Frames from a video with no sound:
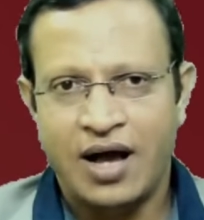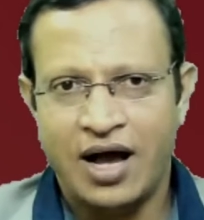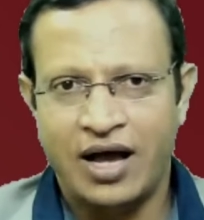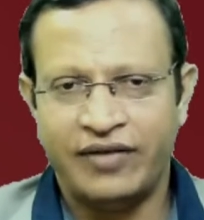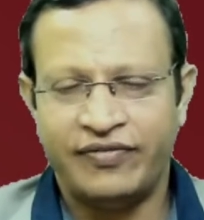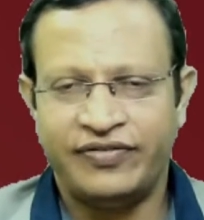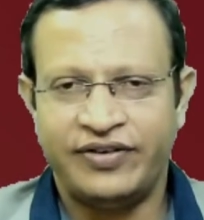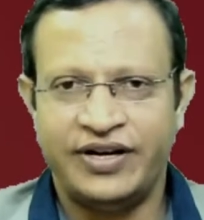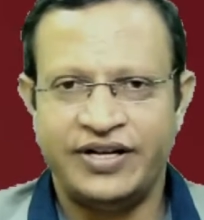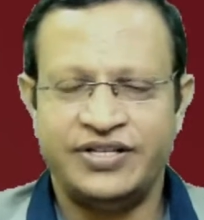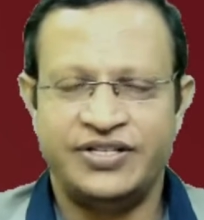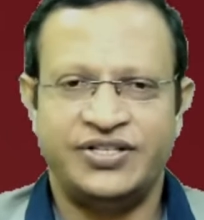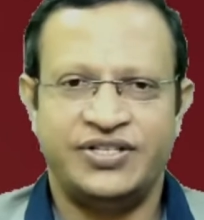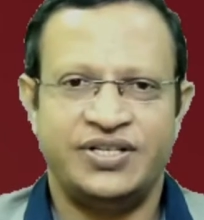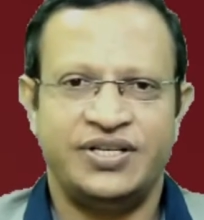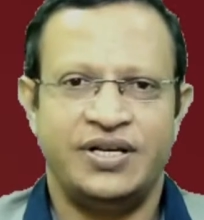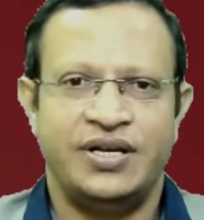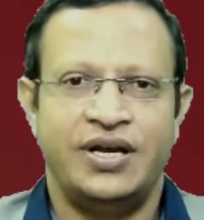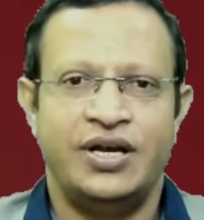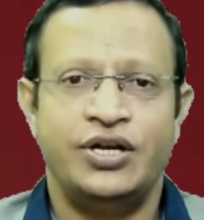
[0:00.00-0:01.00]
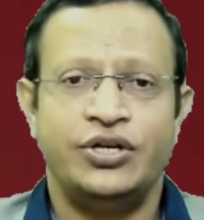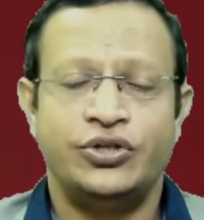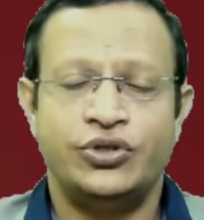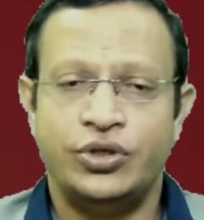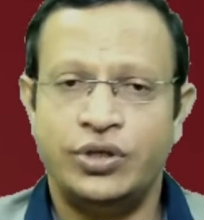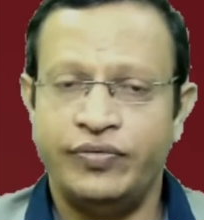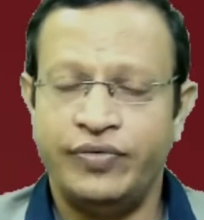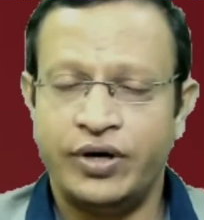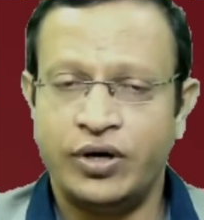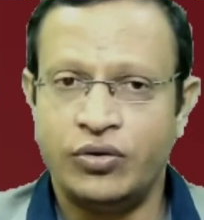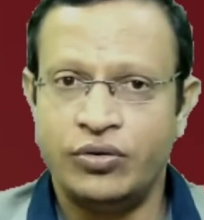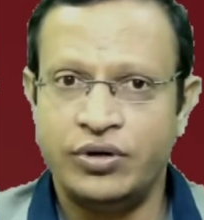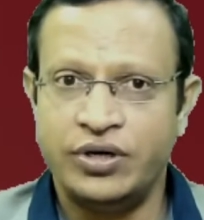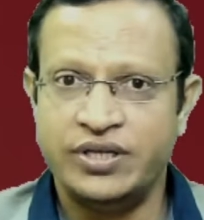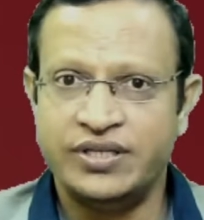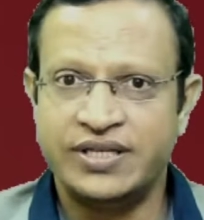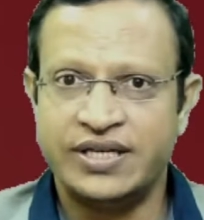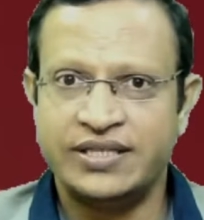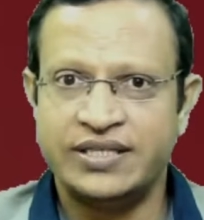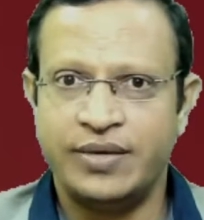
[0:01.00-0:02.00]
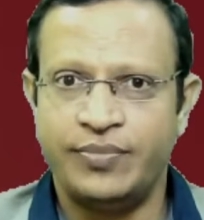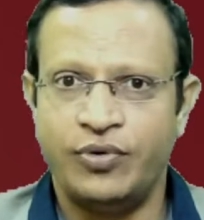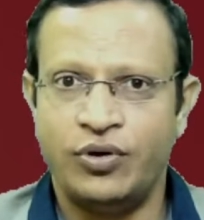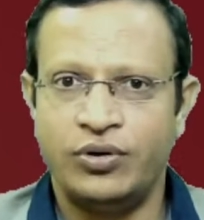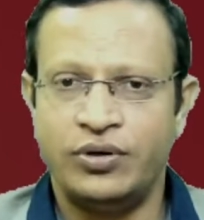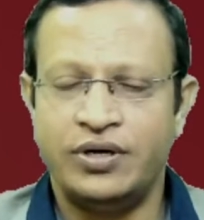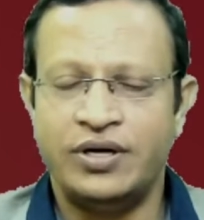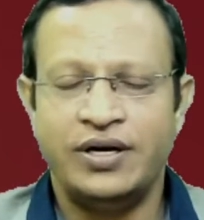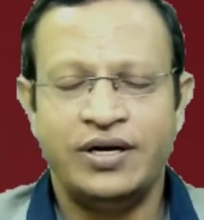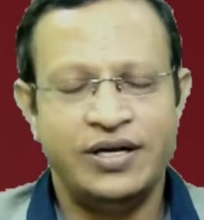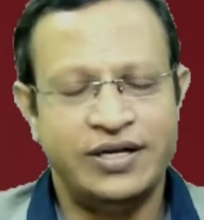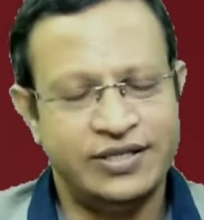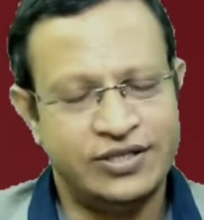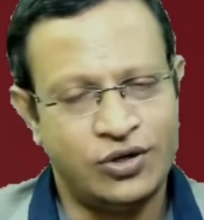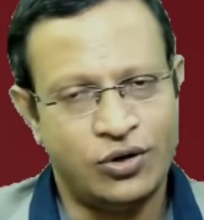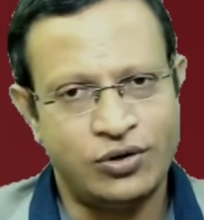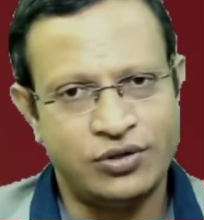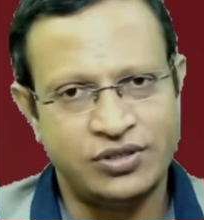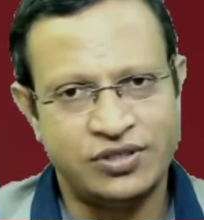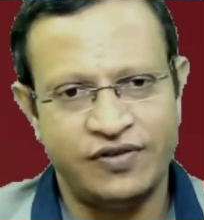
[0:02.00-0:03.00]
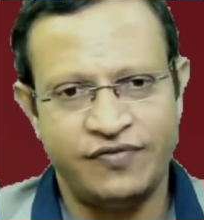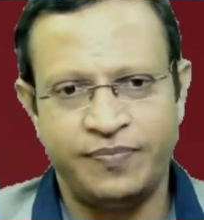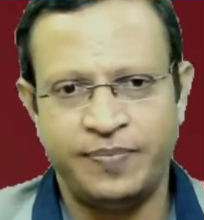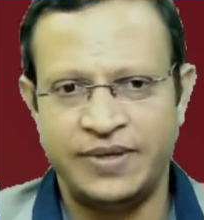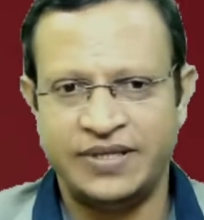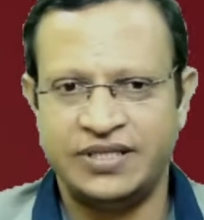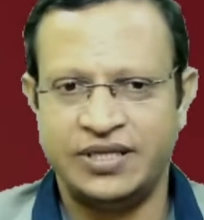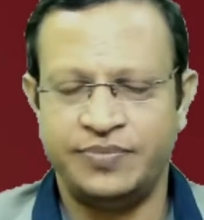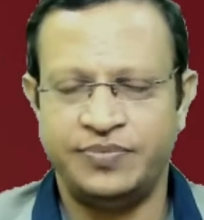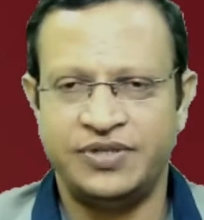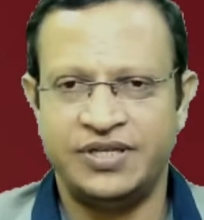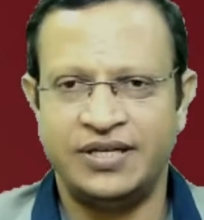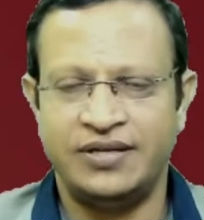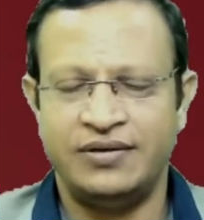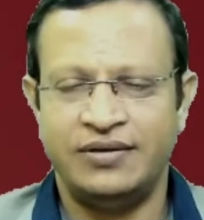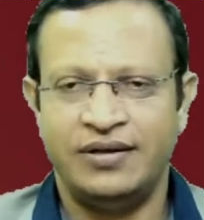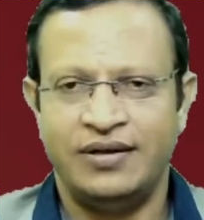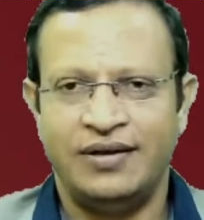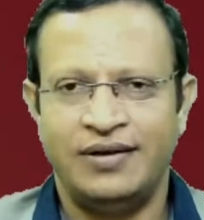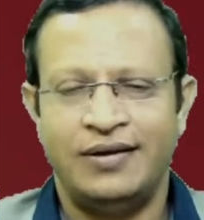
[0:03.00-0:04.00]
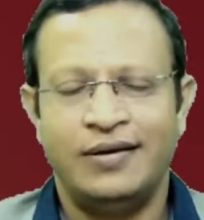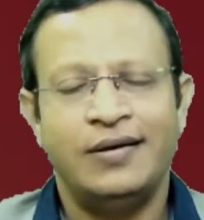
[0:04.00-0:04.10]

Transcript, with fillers: Hi friends, today we are going to discuss about disorders of perception.